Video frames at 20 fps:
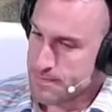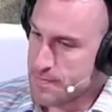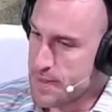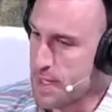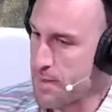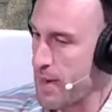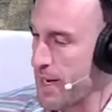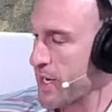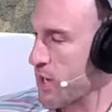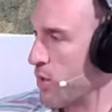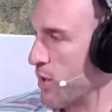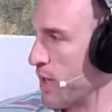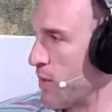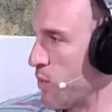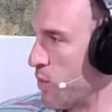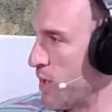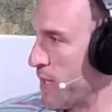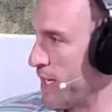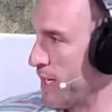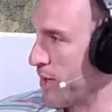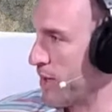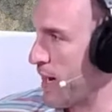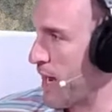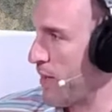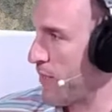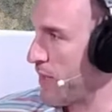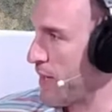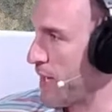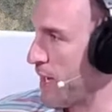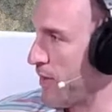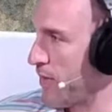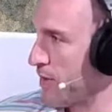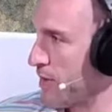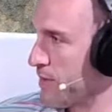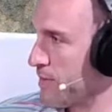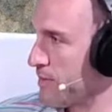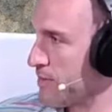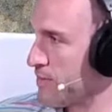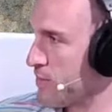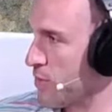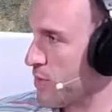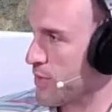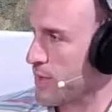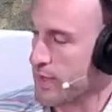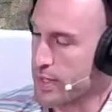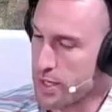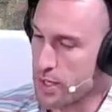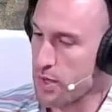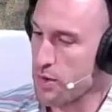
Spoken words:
it might go in one ear out the other, or they're like,